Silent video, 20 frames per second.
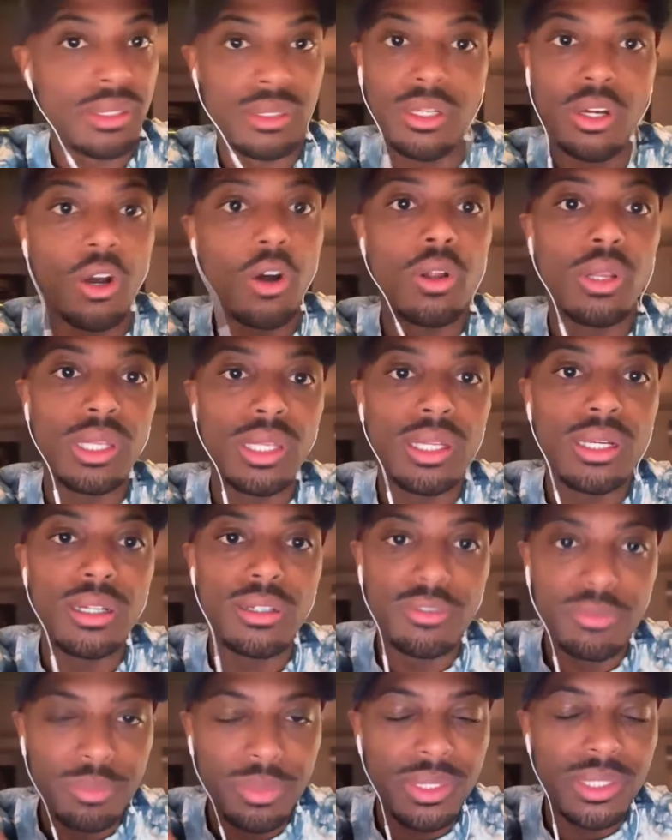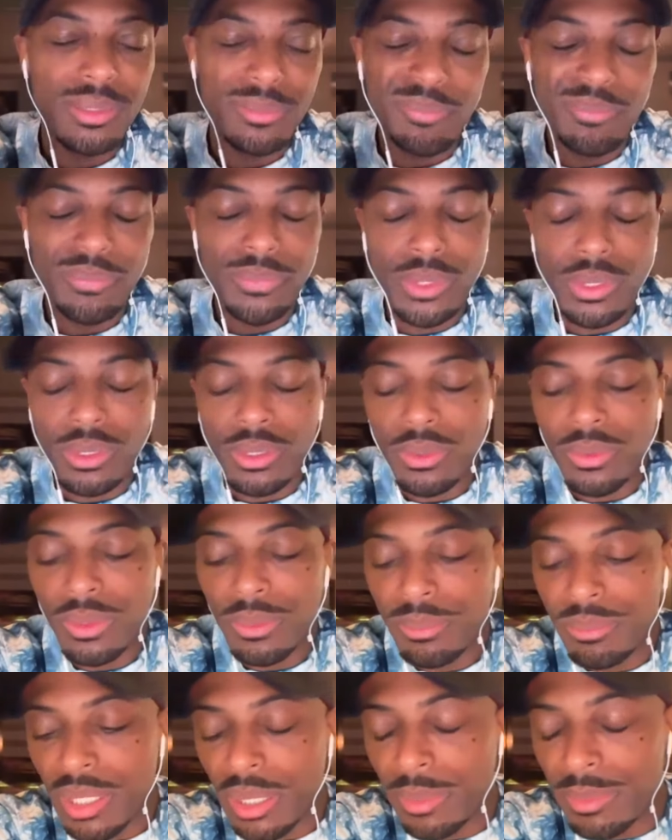All love, but, you know,
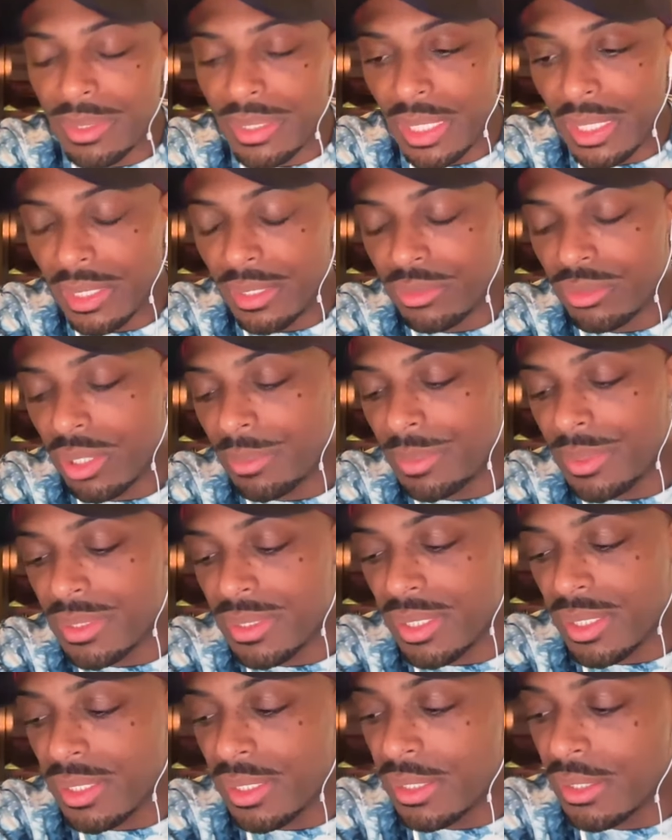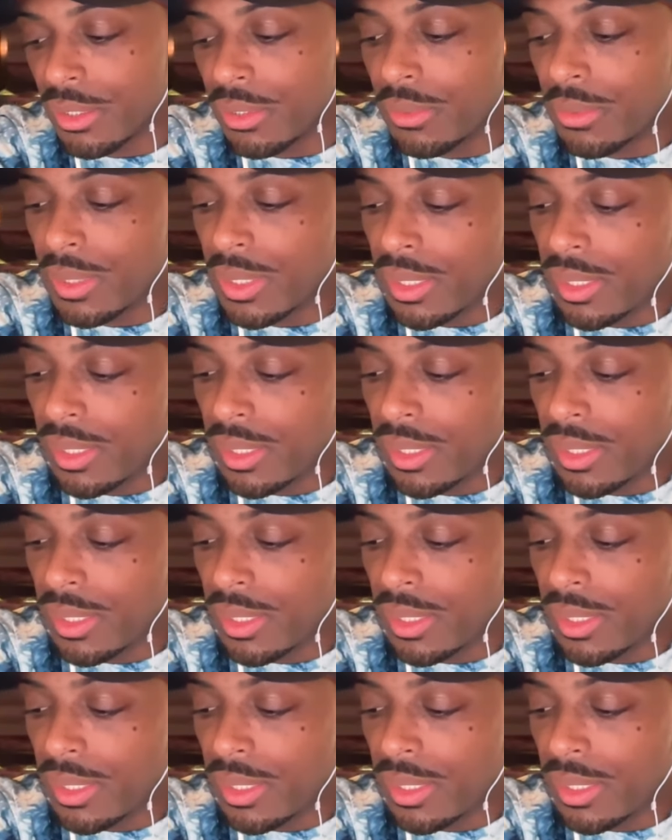probably not going to drop a seed in you.